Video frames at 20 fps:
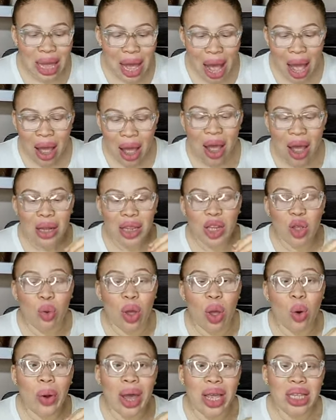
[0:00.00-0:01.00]
that they
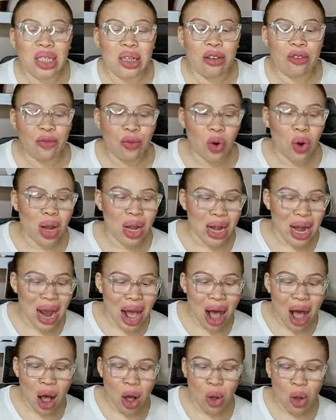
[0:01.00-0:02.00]
were waiting for.
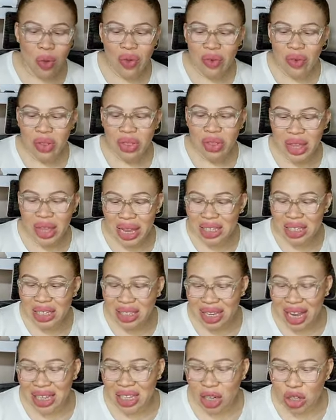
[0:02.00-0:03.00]
Now
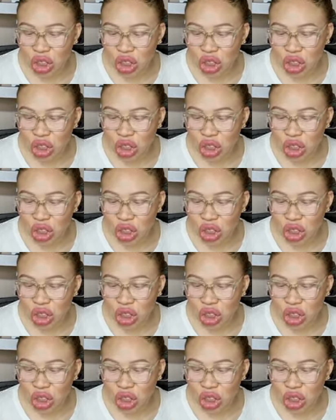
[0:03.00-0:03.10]
they set